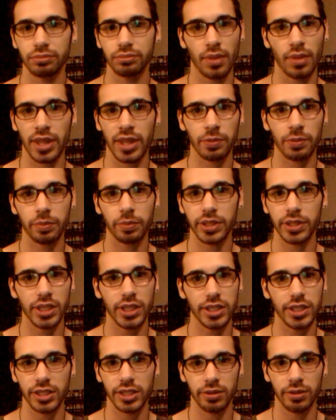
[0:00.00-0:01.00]
They won't be
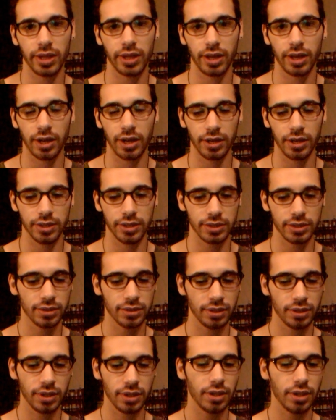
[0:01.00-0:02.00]
teaching you that, guys.
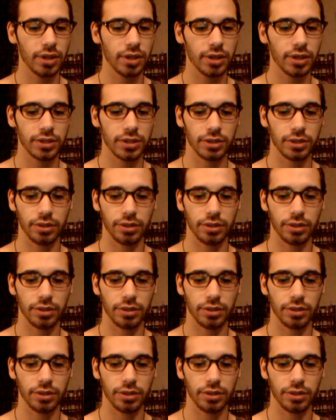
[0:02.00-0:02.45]
So